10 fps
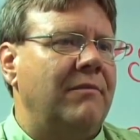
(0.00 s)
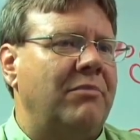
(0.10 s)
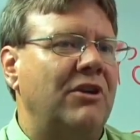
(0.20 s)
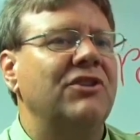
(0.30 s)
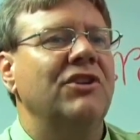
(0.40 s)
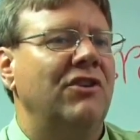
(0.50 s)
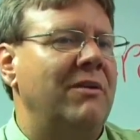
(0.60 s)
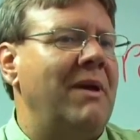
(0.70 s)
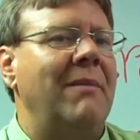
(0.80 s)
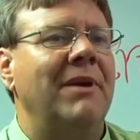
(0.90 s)
Personhood
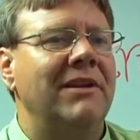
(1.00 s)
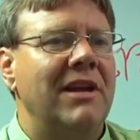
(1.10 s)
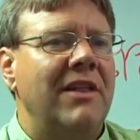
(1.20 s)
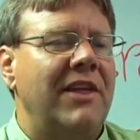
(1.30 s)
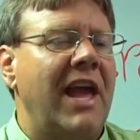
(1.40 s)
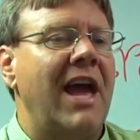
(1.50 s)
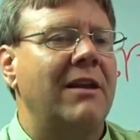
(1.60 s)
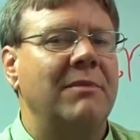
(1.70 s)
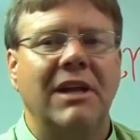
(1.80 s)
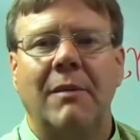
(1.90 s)
Amendment. They had
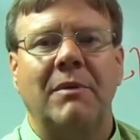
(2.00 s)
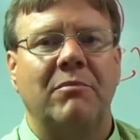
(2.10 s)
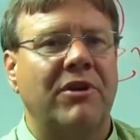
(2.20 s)
him get up and